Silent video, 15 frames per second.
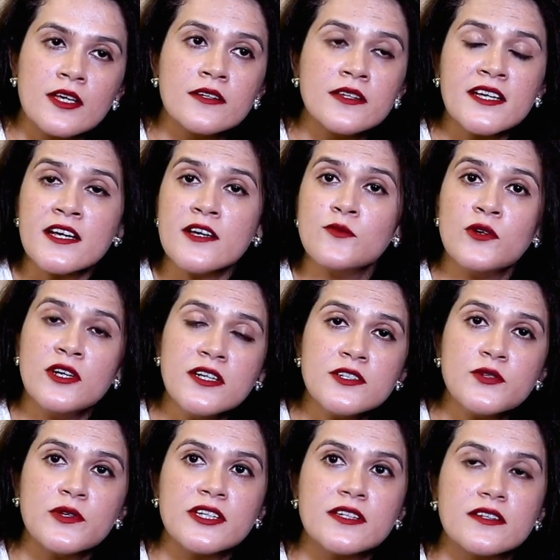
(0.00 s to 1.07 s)
that I
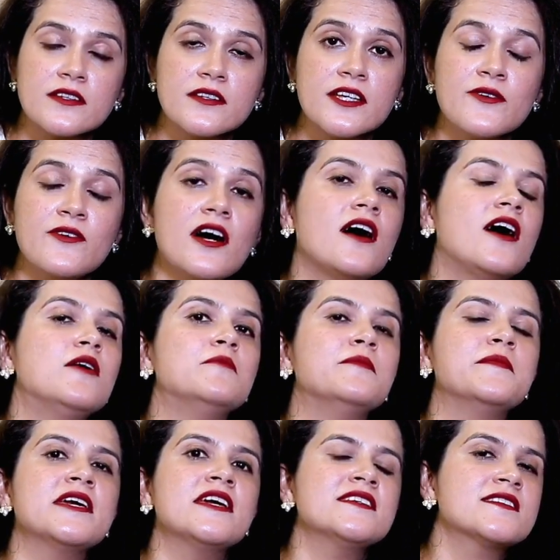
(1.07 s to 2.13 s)
worked with, they were
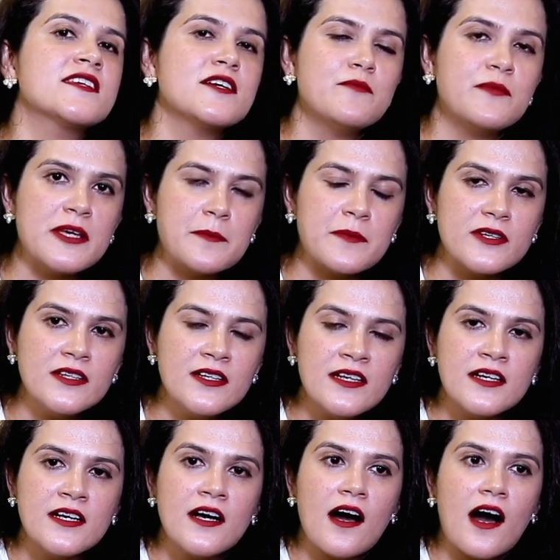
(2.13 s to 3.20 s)
amazing people.
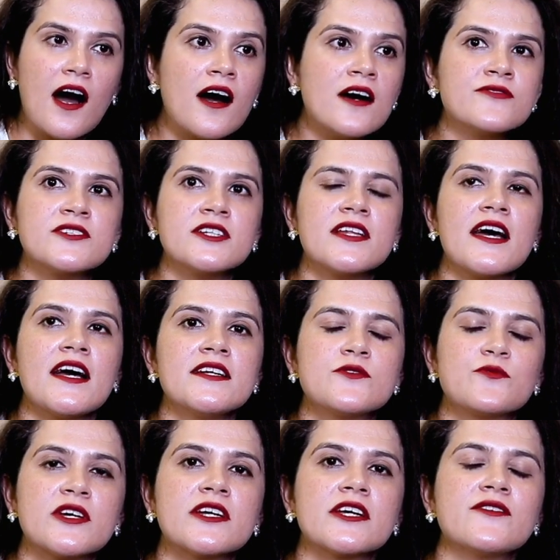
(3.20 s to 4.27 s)
After that,
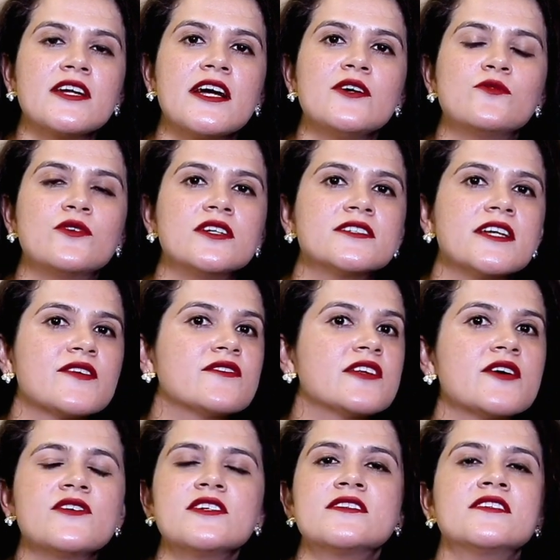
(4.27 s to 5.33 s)
wherever I worked, I've
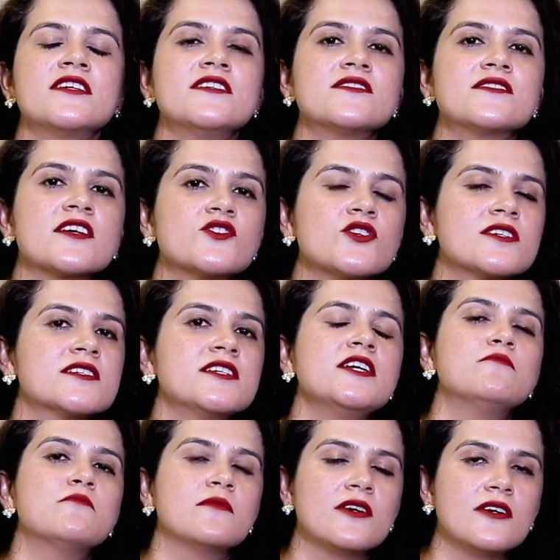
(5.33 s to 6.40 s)
never seen such a
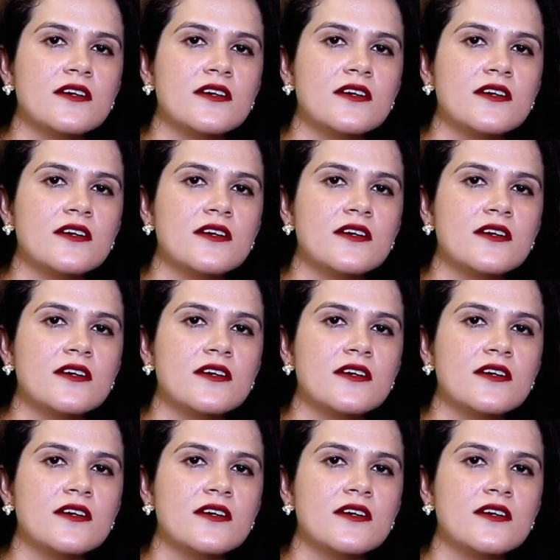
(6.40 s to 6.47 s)
team,